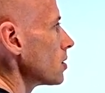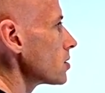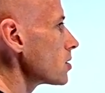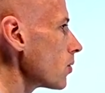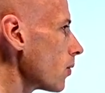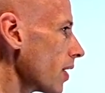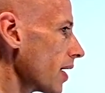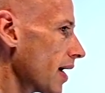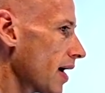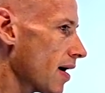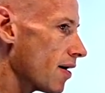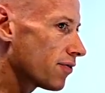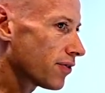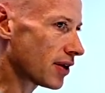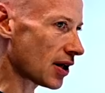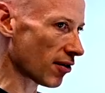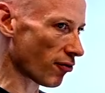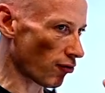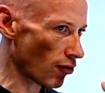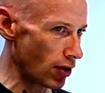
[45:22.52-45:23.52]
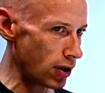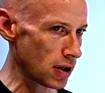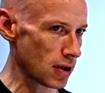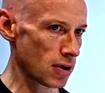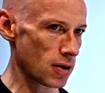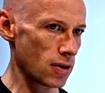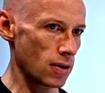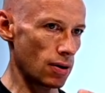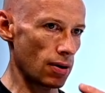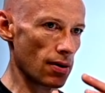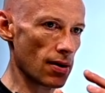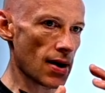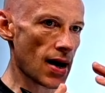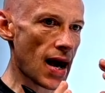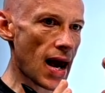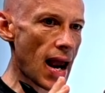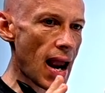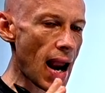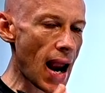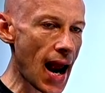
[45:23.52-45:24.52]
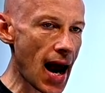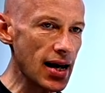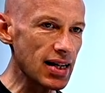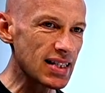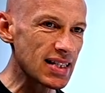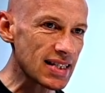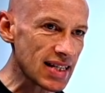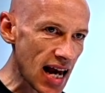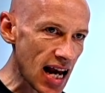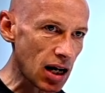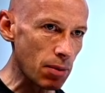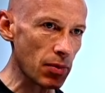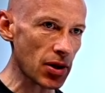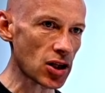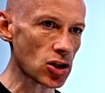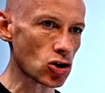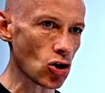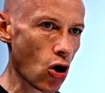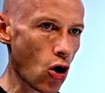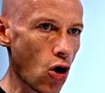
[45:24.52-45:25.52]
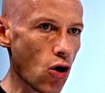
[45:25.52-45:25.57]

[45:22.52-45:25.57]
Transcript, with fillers: So I have different segments